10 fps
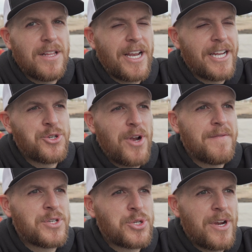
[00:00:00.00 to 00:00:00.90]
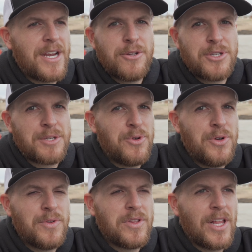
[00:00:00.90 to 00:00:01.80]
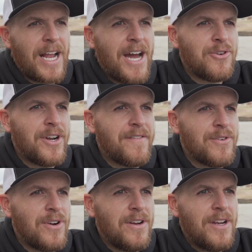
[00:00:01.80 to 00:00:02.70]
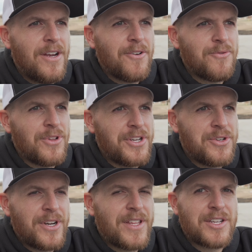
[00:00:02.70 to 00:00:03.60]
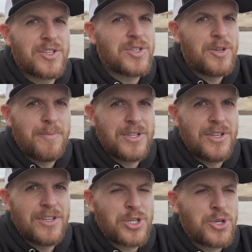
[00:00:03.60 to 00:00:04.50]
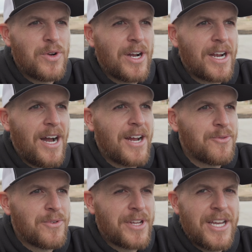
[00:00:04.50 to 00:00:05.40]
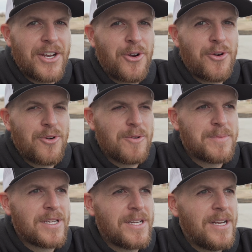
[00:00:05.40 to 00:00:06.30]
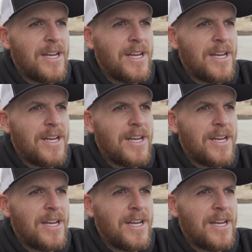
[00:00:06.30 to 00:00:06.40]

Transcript: Like it drives straight, smooth. Like I don't ever really do anything stupid to this truck. I don't really hit curbs.